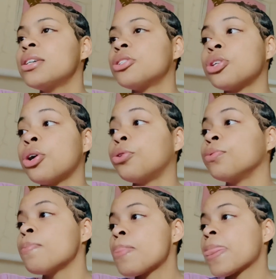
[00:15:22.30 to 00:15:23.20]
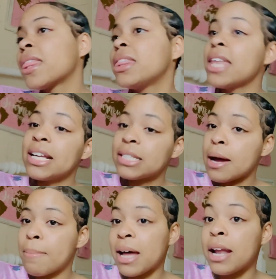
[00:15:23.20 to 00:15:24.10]
so that's how
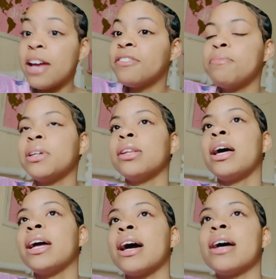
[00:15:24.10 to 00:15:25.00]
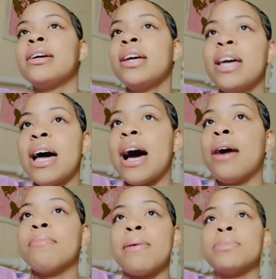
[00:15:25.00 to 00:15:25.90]
my life been. Like,
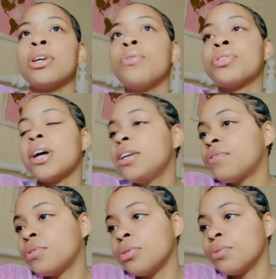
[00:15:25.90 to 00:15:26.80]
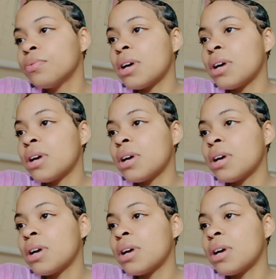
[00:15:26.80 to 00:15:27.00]
I'm so thankful.